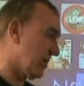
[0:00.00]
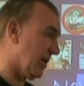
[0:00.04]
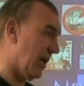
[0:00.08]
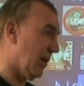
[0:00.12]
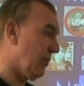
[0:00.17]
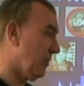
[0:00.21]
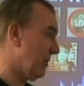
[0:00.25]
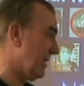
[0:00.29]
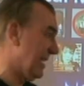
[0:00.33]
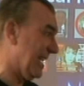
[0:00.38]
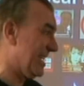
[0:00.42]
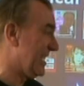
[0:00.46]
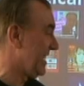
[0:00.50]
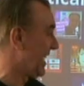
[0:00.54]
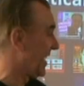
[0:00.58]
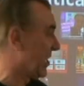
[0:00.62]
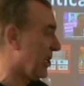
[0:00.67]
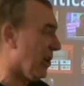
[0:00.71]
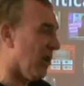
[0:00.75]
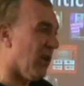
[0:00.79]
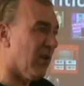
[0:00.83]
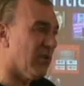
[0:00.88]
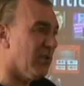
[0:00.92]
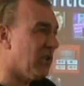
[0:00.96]
So
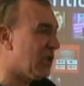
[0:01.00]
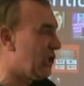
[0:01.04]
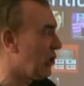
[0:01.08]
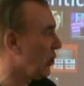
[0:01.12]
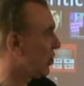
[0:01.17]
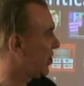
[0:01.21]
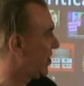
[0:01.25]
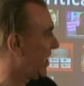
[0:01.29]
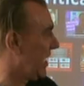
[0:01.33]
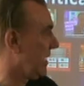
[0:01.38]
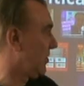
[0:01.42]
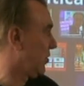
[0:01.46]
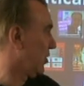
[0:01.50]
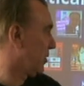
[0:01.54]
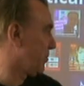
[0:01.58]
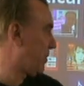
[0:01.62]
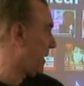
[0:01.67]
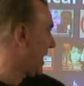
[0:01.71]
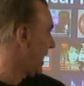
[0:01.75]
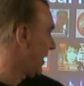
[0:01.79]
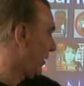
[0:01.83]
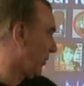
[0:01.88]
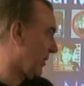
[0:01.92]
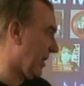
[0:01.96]
you can't judge it
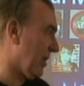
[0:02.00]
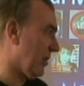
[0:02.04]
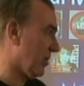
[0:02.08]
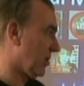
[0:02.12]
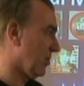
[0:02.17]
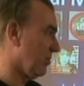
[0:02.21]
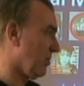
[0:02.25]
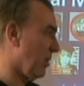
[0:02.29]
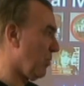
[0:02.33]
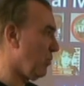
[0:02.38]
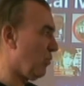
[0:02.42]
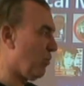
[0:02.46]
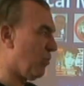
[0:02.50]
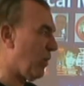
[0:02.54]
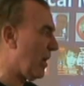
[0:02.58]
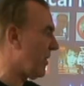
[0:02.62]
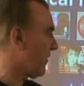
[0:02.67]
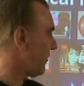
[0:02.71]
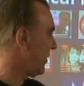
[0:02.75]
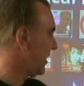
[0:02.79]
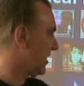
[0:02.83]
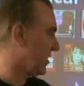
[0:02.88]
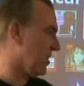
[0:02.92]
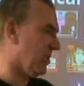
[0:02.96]
just by looking at someone
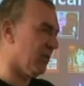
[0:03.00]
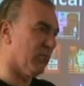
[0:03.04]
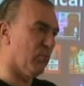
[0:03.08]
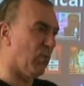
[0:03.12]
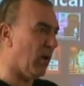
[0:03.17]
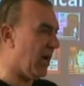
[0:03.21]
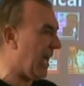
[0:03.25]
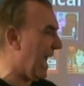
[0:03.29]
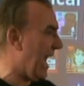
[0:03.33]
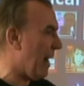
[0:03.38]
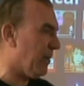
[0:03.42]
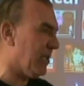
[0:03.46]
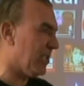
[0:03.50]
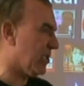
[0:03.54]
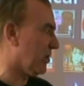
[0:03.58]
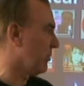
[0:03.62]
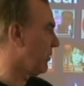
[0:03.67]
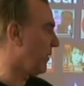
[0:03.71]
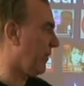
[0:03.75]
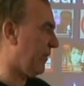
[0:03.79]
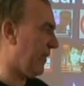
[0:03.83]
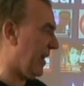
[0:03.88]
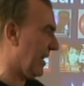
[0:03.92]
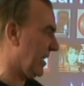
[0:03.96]
whether it's going, how it's
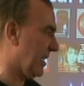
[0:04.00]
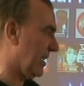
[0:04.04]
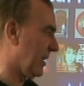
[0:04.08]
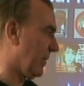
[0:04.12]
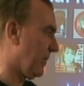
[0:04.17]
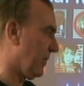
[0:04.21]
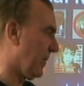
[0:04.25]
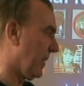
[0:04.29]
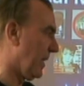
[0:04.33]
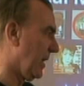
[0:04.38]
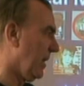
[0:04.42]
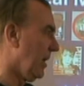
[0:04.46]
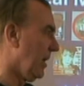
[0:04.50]
going to affect them.